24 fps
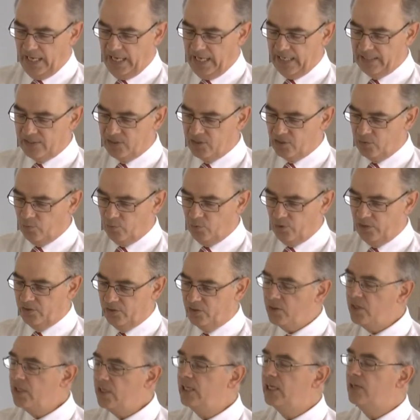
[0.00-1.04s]
It's the word
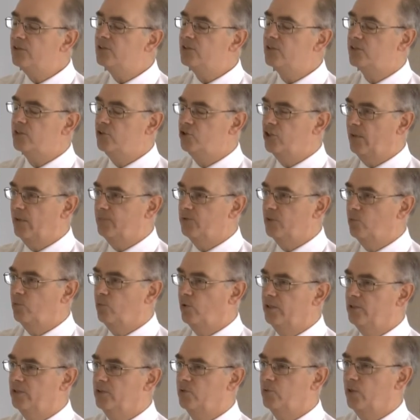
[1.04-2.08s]
that he uses in chapter
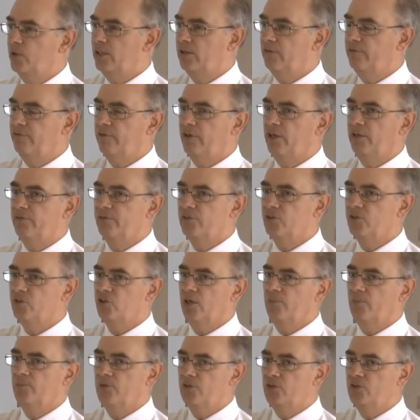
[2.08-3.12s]
1:25 to
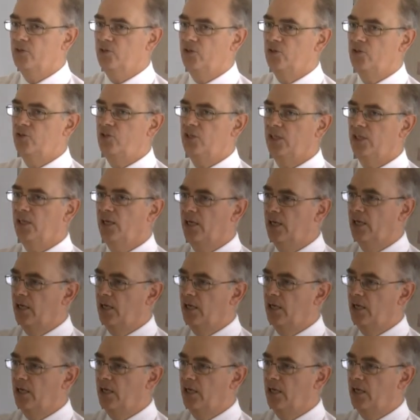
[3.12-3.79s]
stop the surging